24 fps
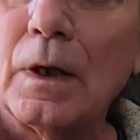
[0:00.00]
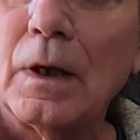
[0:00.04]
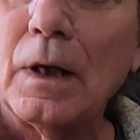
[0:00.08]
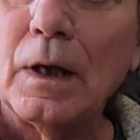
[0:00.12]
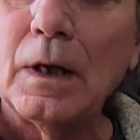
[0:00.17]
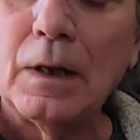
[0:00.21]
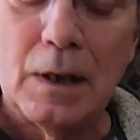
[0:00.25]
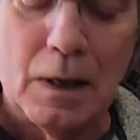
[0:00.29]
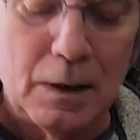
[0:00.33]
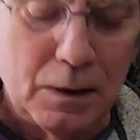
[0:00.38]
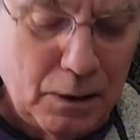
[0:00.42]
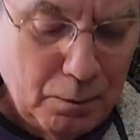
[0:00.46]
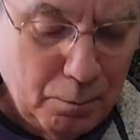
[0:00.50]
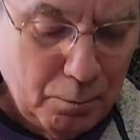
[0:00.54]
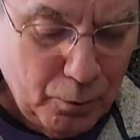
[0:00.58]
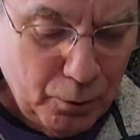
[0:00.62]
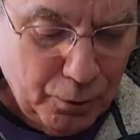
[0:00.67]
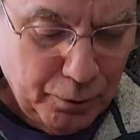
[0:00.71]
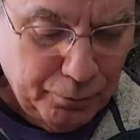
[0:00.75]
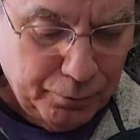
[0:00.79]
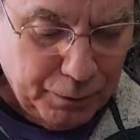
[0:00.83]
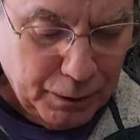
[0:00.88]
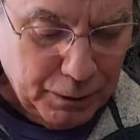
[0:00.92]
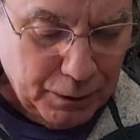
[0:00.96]
And then you
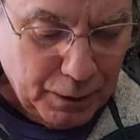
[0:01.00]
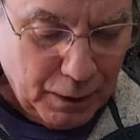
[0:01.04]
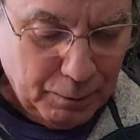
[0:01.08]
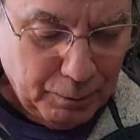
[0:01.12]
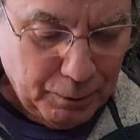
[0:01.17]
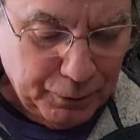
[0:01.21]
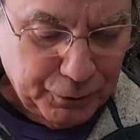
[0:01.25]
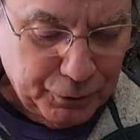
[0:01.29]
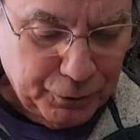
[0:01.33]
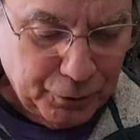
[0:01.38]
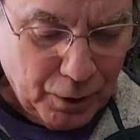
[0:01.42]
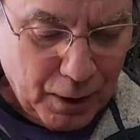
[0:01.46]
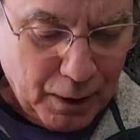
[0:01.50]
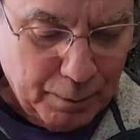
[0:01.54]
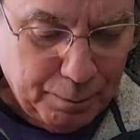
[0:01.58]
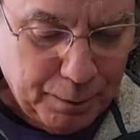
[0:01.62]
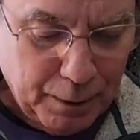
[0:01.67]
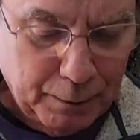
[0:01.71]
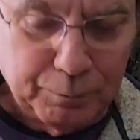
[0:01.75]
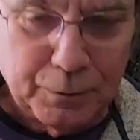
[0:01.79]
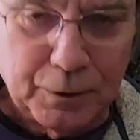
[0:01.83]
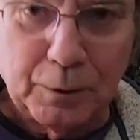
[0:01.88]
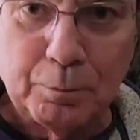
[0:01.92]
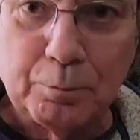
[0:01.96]
move the double stop
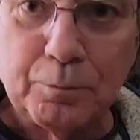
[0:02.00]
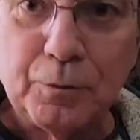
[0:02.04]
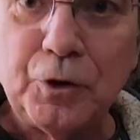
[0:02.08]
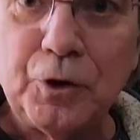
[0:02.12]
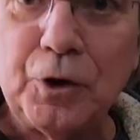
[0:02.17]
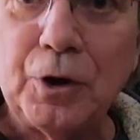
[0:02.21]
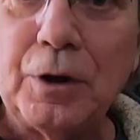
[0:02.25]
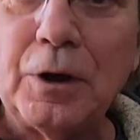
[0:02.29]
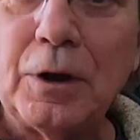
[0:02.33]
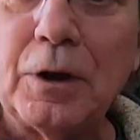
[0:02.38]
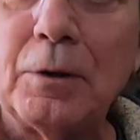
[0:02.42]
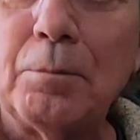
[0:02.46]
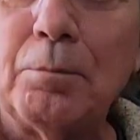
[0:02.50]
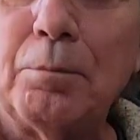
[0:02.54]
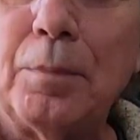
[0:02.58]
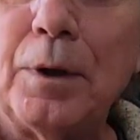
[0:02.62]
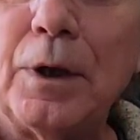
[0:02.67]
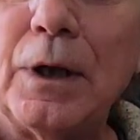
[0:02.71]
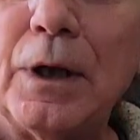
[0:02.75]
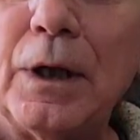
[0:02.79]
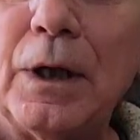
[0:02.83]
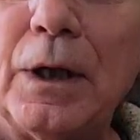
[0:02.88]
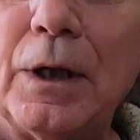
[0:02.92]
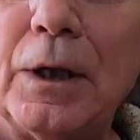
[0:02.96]
up to G and
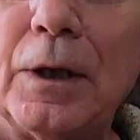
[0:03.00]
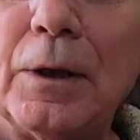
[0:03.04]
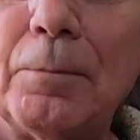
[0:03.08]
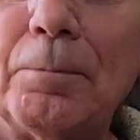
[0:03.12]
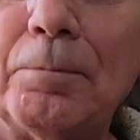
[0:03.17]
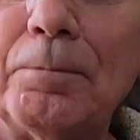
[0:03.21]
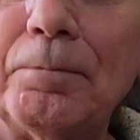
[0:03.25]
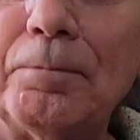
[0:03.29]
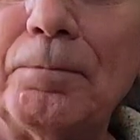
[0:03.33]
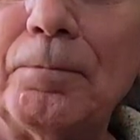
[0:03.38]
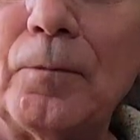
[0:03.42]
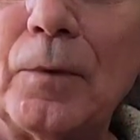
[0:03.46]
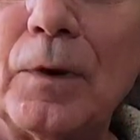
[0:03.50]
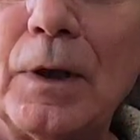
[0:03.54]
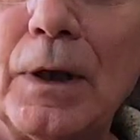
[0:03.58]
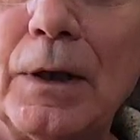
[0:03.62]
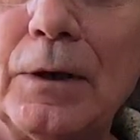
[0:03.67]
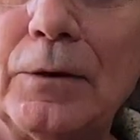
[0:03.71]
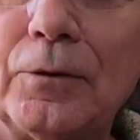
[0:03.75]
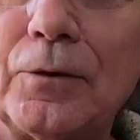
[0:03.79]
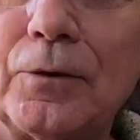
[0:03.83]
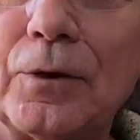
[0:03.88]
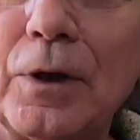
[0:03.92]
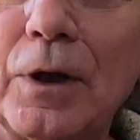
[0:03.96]
B,
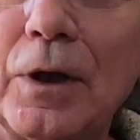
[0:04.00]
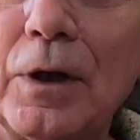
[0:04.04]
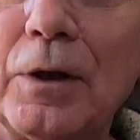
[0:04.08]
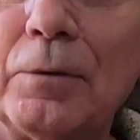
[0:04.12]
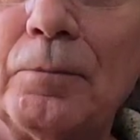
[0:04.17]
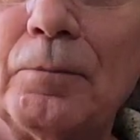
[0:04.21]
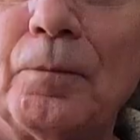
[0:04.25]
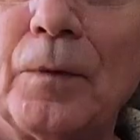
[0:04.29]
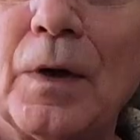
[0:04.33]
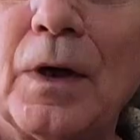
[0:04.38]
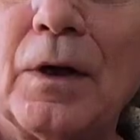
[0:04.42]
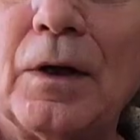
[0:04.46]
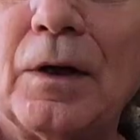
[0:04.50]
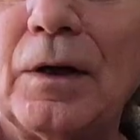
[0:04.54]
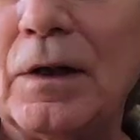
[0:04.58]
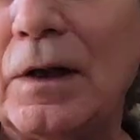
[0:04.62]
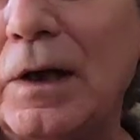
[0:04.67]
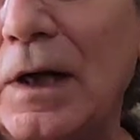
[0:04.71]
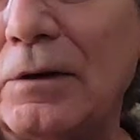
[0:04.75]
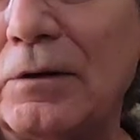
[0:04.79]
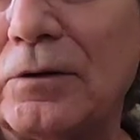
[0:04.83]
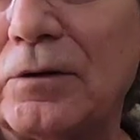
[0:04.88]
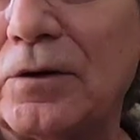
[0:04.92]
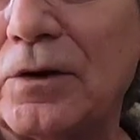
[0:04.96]
right? So
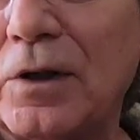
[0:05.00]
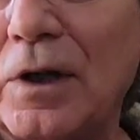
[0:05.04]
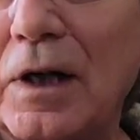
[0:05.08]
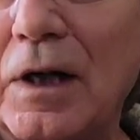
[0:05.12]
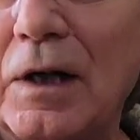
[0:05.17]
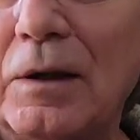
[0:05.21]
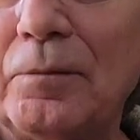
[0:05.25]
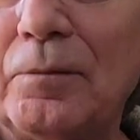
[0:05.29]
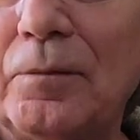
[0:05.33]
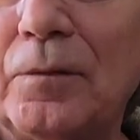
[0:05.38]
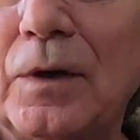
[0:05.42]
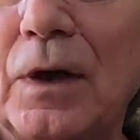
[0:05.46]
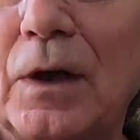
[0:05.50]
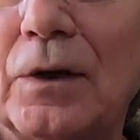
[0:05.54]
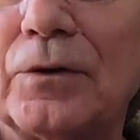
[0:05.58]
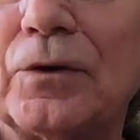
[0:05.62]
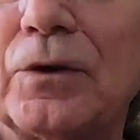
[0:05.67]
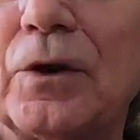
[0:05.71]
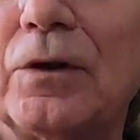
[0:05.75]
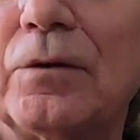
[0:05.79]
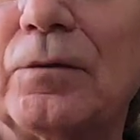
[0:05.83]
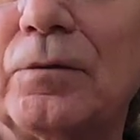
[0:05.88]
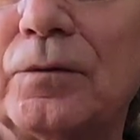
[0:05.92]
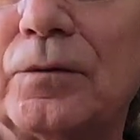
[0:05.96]
that's so
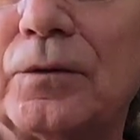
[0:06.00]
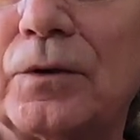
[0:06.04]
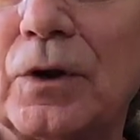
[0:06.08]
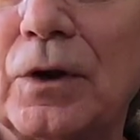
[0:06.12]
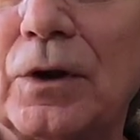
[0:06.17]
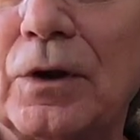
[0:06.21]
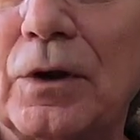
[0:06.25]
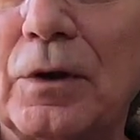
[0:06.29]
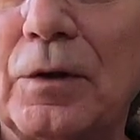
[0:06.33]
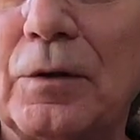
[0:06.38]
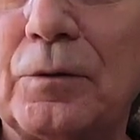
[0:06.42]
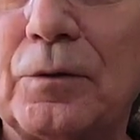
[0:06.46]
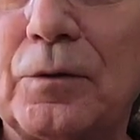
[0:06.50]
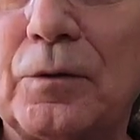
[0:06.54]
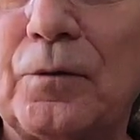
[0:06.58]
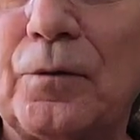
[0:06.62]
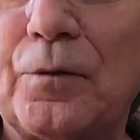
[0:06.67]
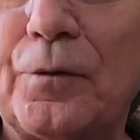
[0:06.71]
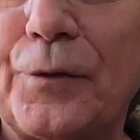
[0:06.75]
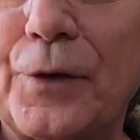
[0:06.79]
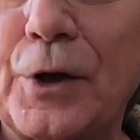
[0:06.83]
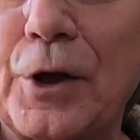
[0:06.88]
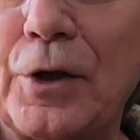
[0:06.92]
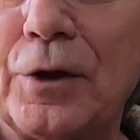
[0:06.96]
the
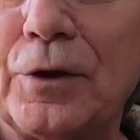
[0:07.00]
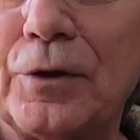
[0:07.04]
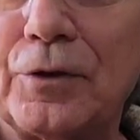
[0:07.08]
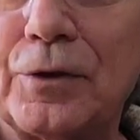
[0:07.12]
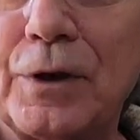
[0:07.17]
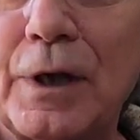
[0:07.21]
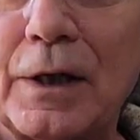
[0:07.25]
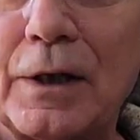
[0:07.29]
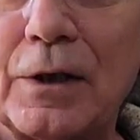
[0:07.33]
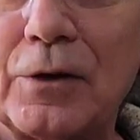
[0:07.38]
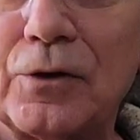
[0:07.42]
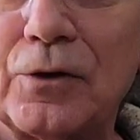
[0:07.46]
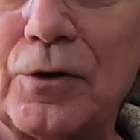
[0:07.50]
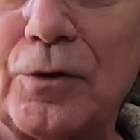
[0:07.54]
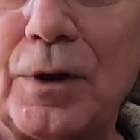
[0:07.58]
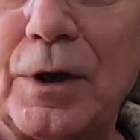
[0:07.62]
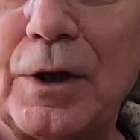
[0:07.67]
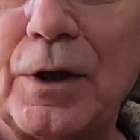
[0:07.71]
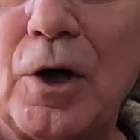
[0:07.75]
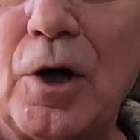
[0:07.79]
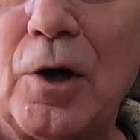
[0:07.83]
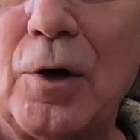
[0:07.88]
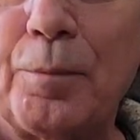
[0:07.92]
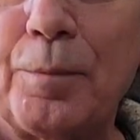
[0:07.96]
third and second
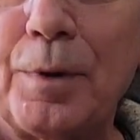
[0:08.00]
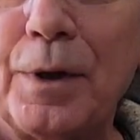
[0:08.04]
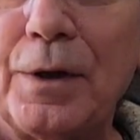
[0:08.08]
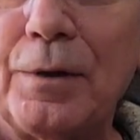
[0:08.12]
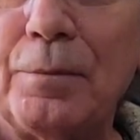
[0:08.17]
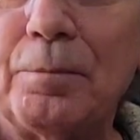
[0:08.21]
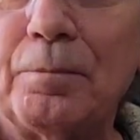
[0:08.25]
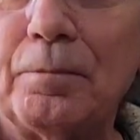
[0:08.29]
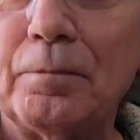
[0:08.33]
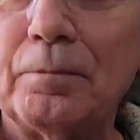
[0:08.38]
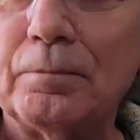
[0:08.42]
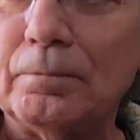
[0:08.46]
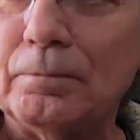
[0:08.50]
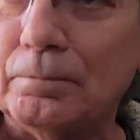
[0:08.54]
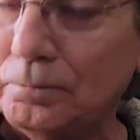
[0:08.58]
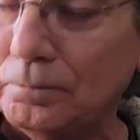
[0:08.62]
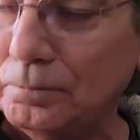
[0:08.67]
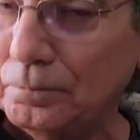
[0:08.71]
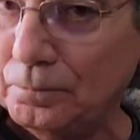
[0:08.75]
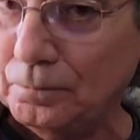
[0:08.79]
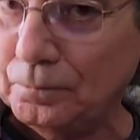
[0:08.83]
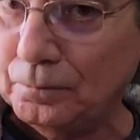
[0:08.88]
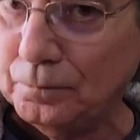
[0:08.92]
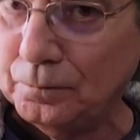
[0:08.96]
string open,
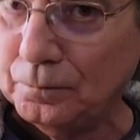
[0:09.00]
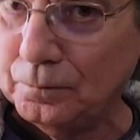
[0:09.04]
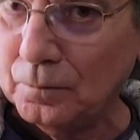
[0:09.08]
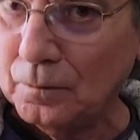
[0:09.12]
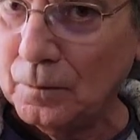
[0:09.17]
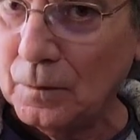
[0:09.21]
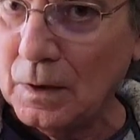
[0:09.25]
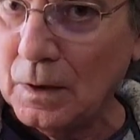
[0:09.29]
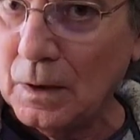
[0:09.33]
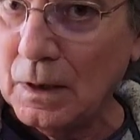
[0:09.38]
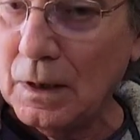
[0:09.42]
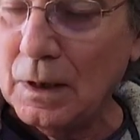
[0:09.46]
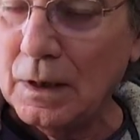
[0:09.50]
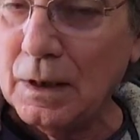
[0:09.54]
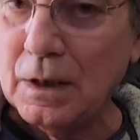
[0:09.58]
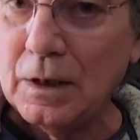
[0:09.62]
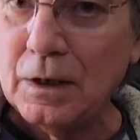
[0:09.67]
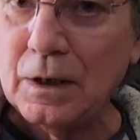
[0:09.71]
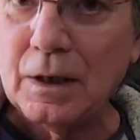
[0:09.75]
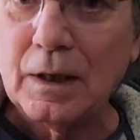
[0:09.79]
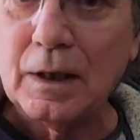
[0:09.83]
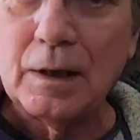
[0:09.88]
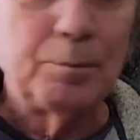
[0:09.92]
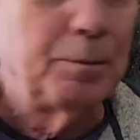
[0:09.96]
and then
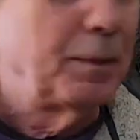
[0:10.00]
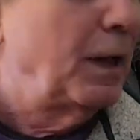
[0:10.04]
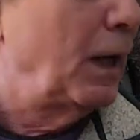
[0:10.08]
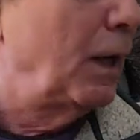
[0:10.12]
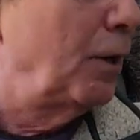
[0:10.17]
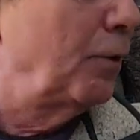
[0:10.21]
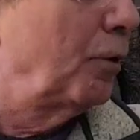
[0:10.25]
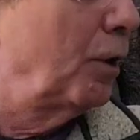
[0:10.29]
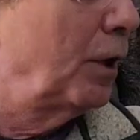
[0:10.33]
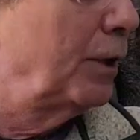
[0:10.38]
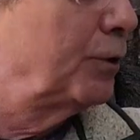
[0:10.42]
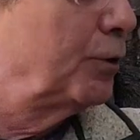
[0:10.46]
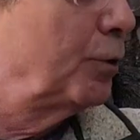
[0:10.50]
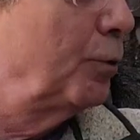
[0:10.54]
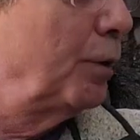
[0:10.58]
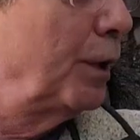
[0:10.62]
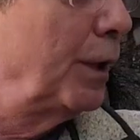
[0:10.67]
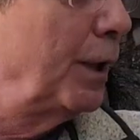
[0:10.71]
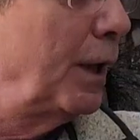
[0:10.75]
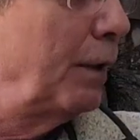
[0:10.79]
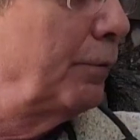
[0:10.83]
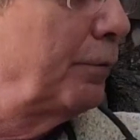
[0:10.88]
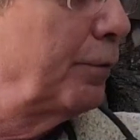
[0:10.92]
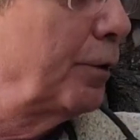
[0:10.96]
you come down onto
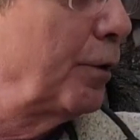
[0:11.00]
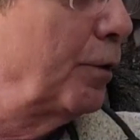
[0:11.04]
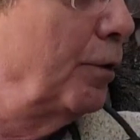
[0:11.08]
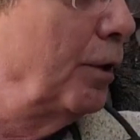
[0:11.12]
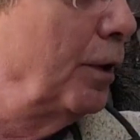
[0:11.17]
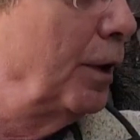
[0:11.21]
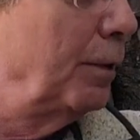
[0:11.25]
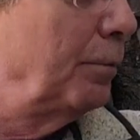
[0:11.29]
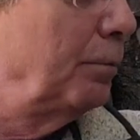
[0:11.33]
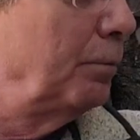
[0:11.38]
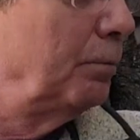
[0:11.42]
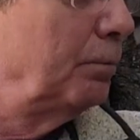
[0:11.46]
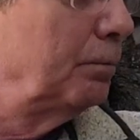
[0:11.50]
an F chord.